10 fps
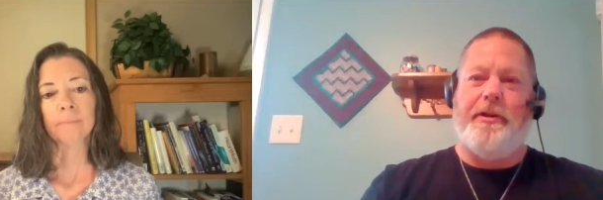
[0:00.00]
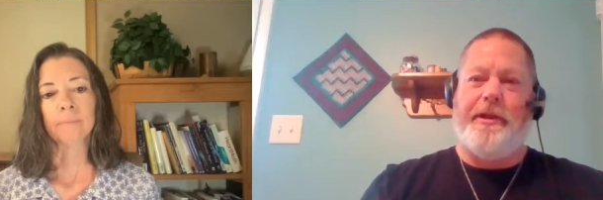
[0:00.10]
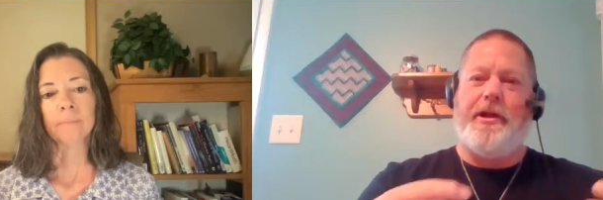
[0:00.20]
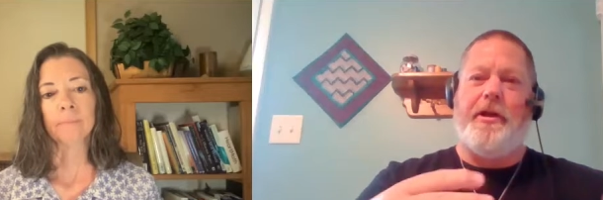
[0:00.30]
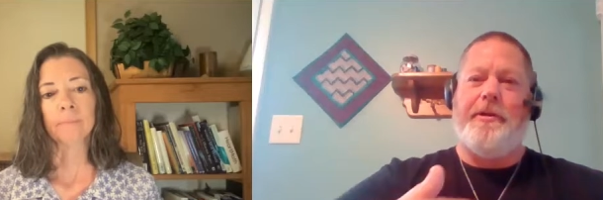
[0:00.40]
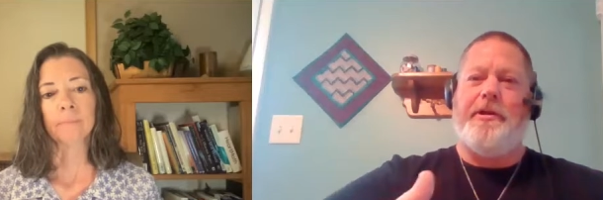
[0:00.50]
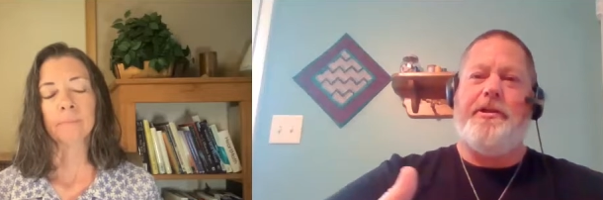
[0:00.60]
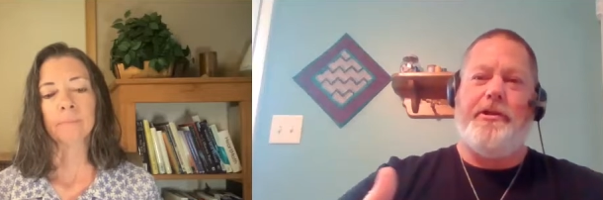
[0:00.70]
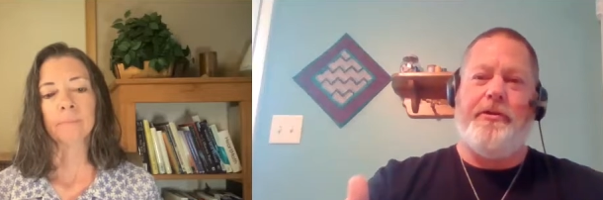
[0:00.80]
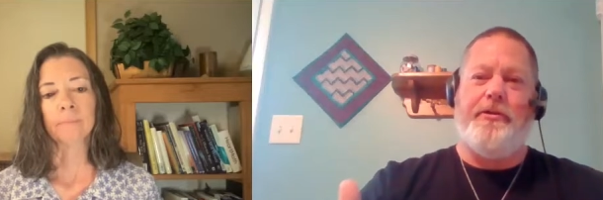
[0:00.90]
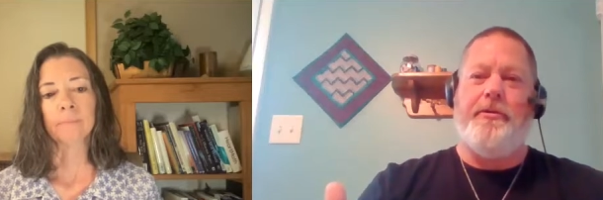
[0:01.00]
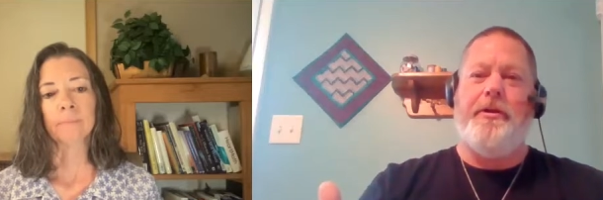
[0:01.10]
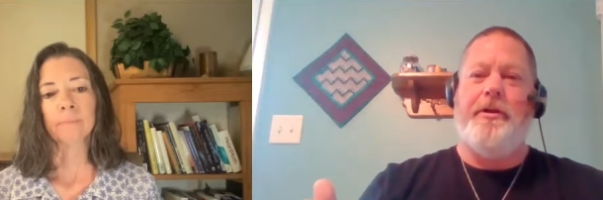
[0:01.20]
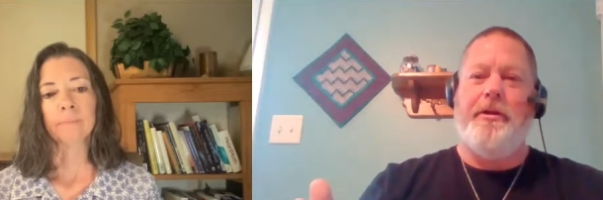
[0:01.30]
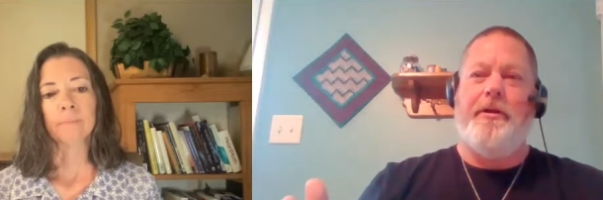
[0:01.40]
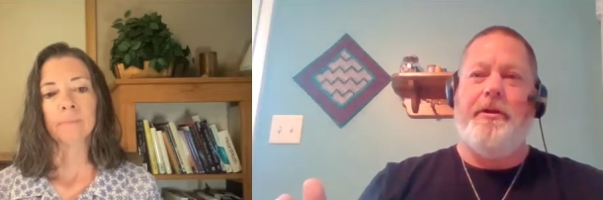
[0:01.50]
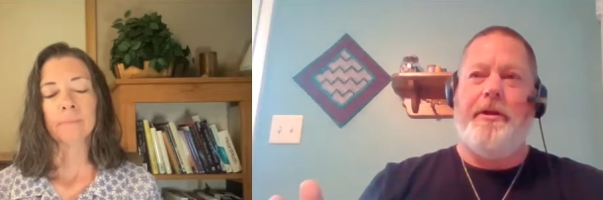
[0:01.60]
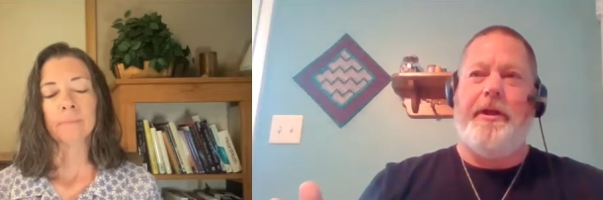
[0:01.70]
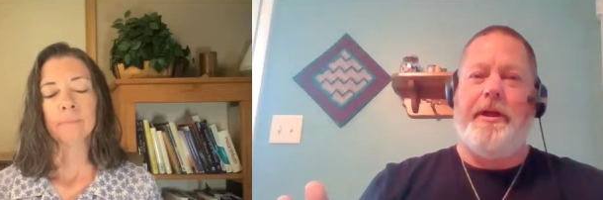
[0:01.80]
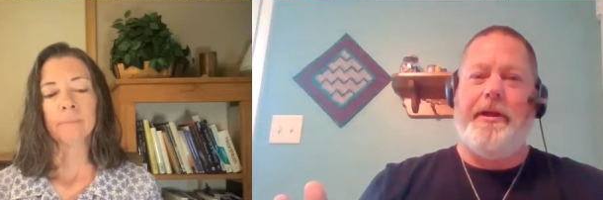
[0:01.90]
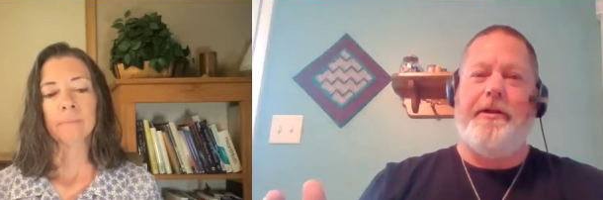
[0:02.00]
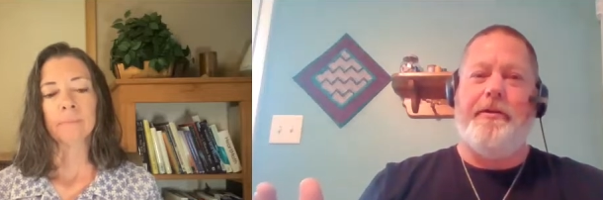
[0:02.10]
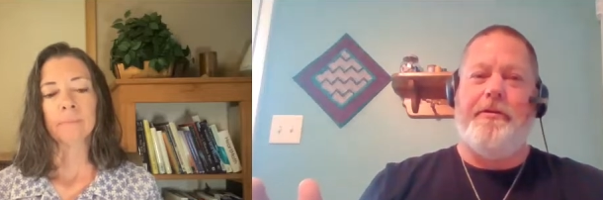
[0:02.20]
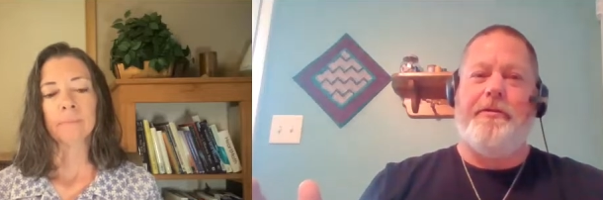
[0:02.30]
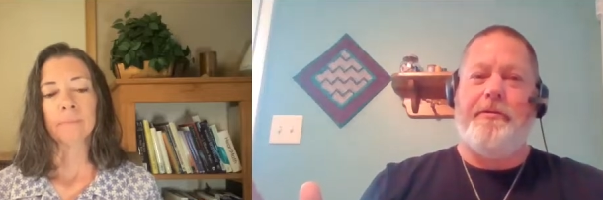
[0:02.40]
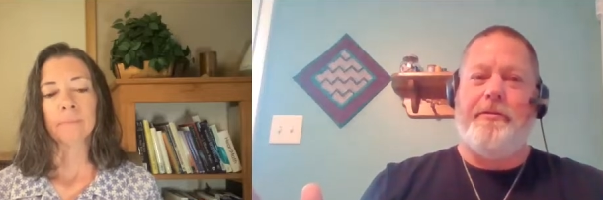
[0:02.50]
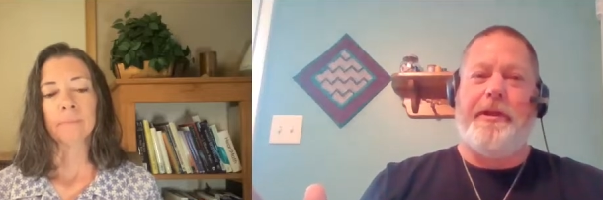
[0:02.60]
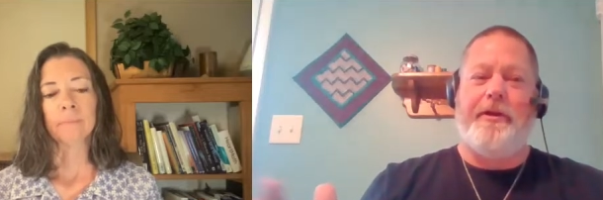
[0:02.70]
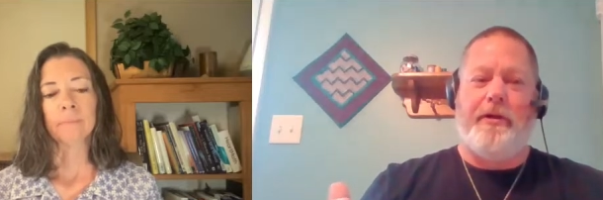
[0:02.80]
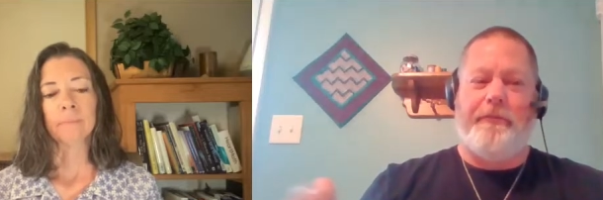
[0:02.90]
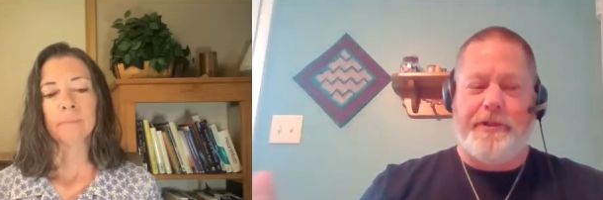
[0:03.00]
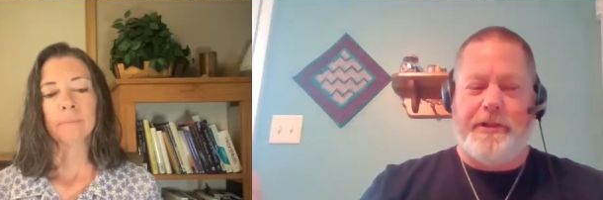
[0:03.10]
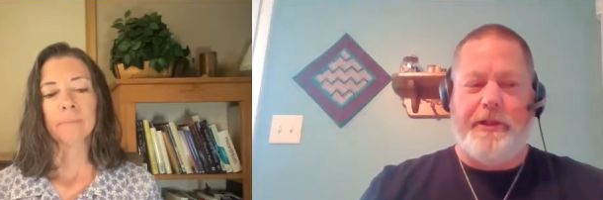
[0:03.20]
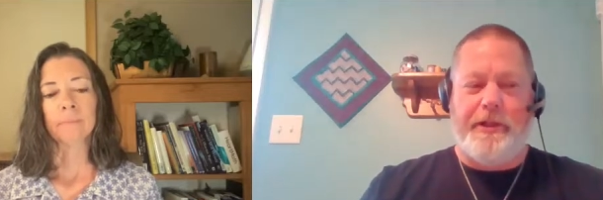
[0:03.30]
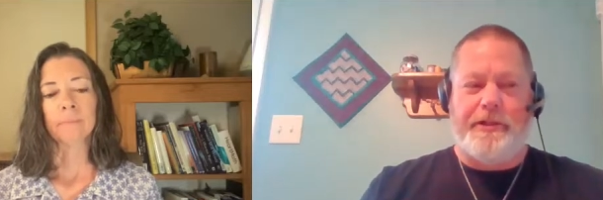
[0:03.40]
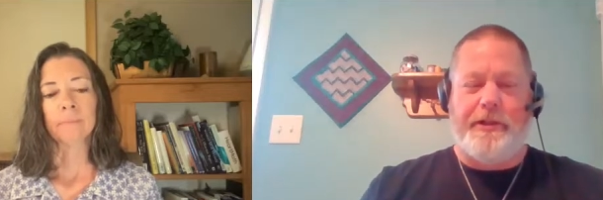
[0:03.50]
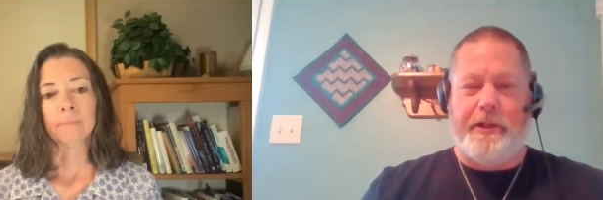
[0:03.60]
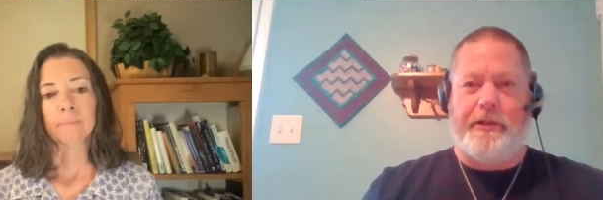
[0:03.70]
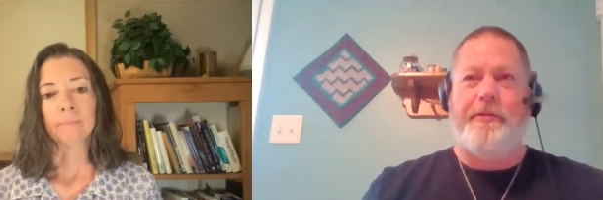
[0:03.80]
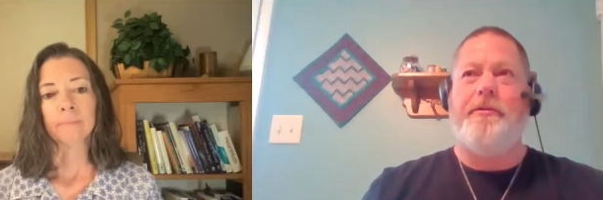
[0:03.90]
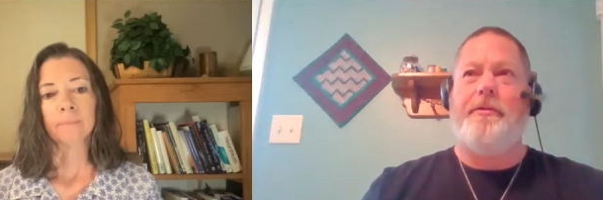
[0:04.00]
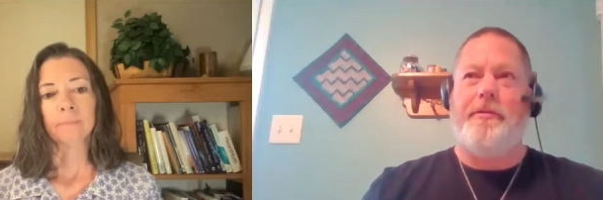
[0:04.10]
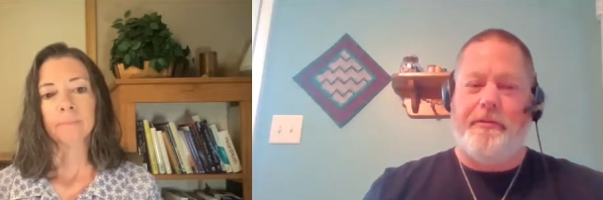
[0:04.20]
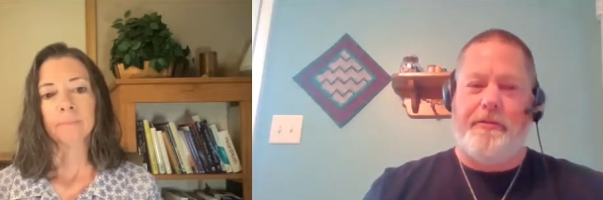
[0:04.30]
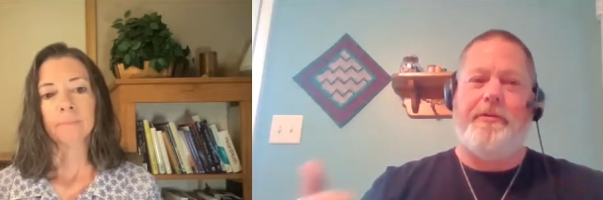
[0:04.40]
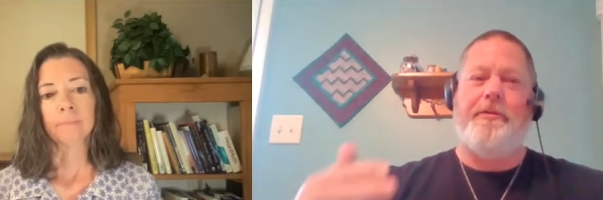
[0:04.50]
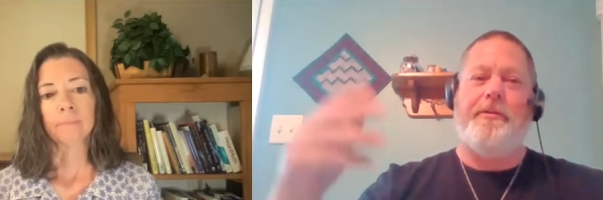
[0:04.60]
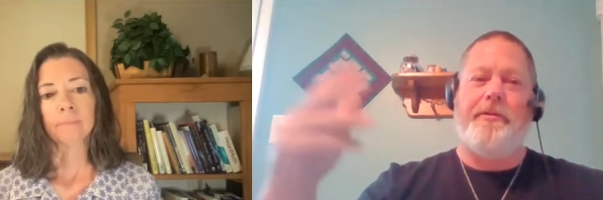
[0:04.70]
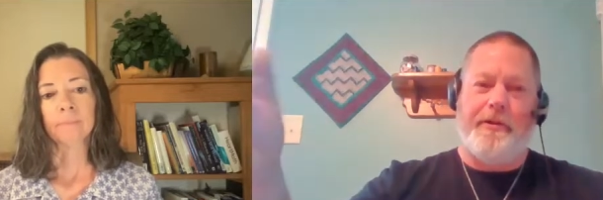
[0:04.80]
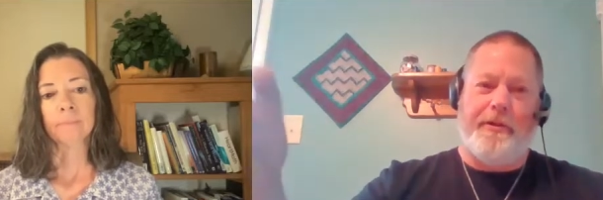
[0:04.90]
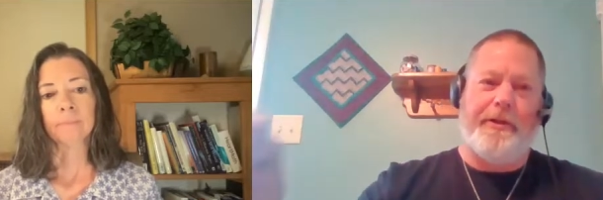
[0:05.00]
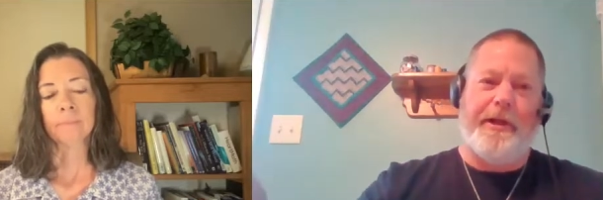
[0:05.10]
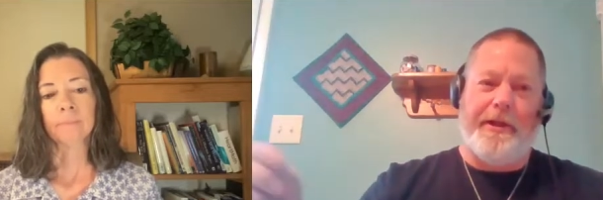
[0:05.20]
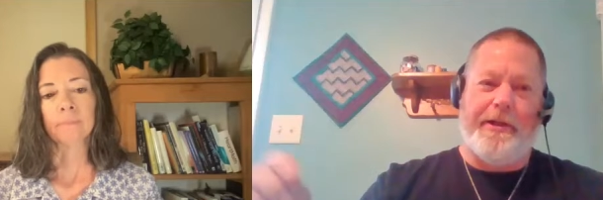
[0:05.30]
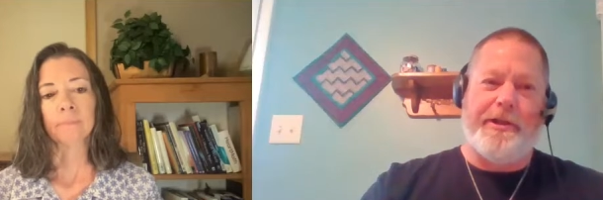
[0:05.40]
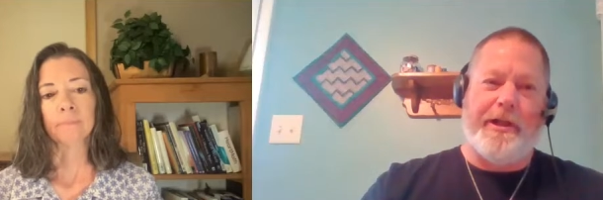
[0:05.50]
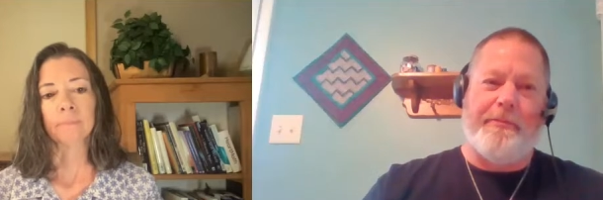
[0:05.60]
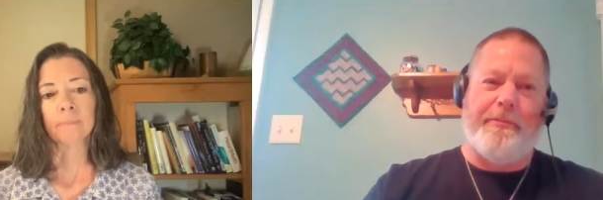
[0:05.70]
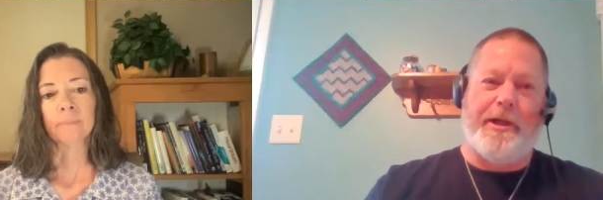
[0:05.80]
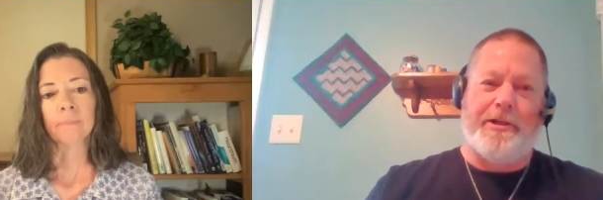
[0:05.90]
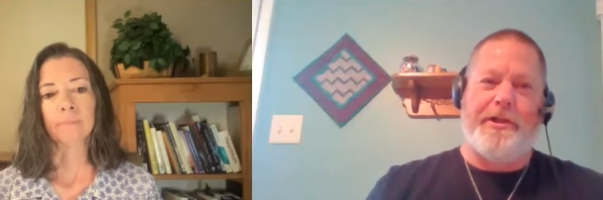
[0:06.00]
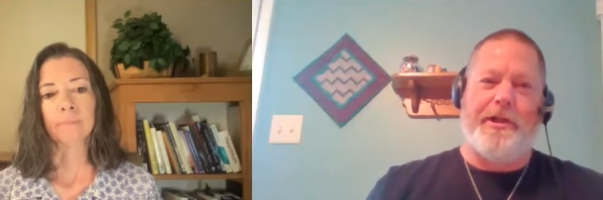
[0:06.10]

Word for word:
Speaker 1: or are they coming to you and then all of a sudden it's like, okay, check the box,